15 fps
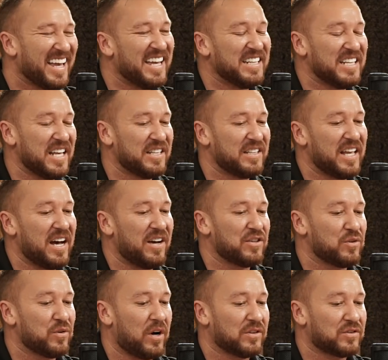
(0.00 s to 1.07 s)
And now
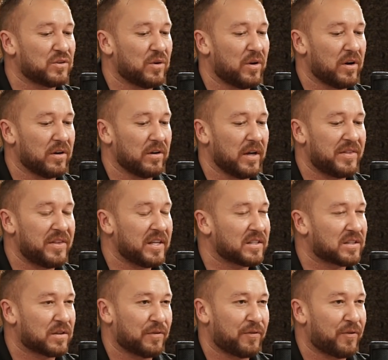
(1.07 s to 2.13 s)
you also are, I think
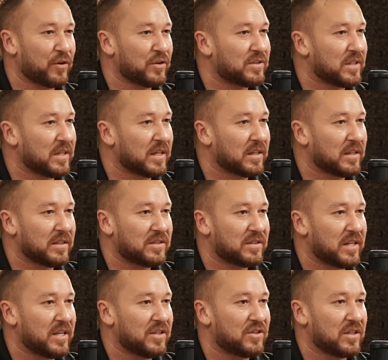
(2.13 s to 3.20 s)
it's the first English
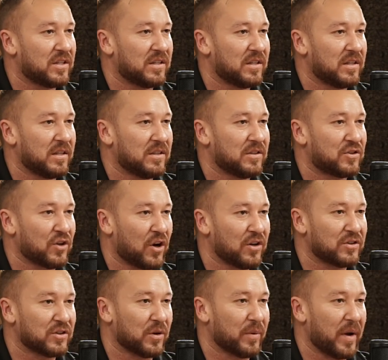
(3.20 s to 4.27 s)
station in
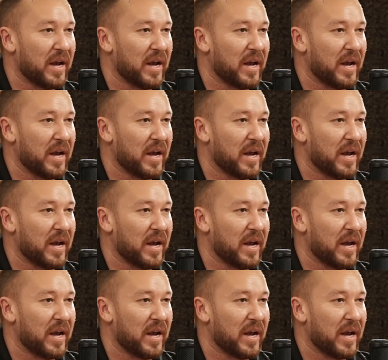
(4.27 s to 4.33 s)
Sharjah,